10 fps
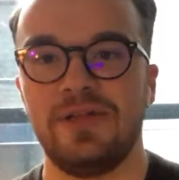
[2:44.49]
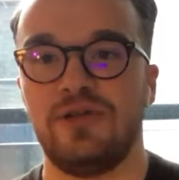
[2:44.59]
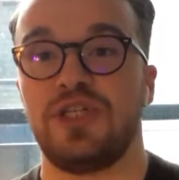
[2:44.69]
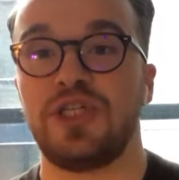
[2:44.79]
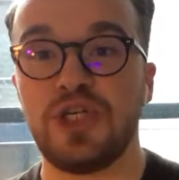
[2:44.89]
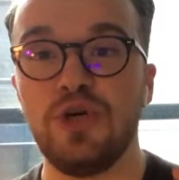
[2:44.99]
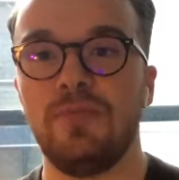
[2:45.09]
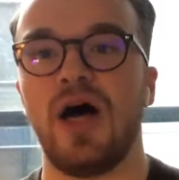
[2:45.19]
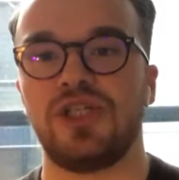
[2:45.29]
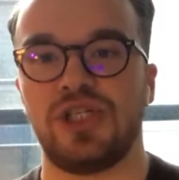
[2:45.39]
There's too
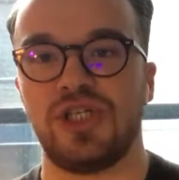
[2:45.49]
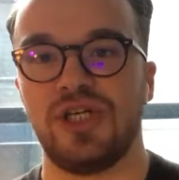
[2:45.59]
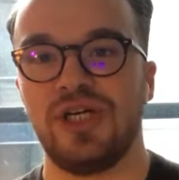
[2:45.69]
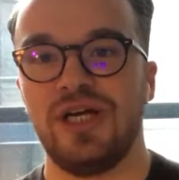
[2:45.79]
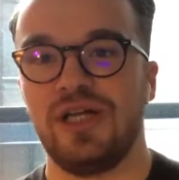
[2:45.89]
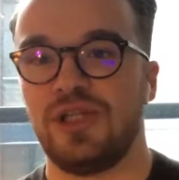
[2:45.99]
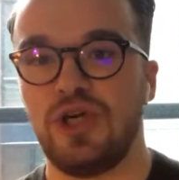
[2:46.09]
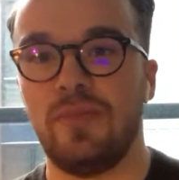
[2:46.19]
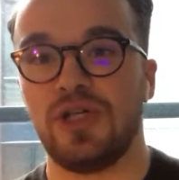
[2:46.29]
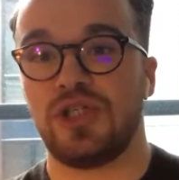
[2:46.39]
much
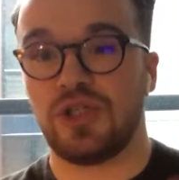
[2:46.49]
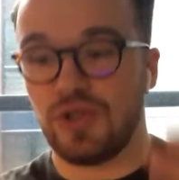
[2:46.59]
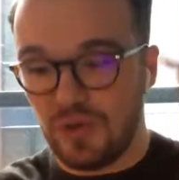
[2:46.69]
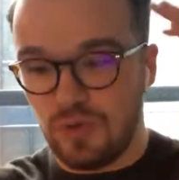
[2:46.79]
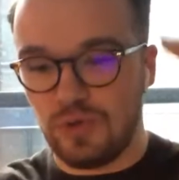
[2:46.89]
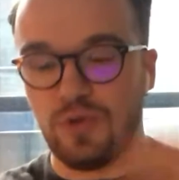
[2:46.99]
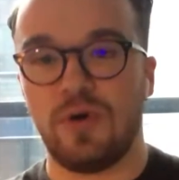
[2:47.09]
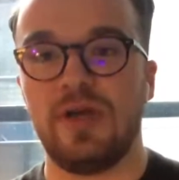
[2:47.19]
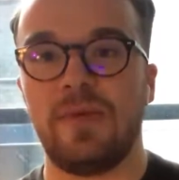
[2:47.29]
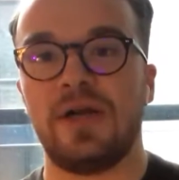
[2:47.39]
to
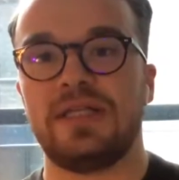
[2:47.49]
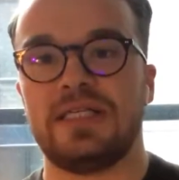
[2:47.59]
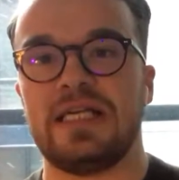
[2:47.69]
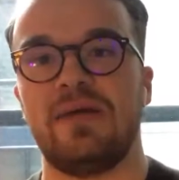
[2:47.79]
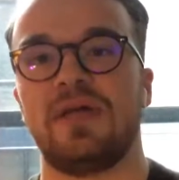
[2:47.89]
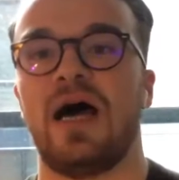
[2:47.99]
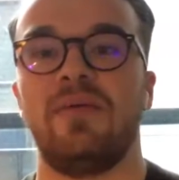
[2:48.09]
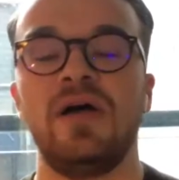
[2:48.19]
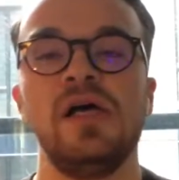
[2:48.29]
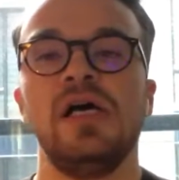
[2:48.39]
worry about at the same time.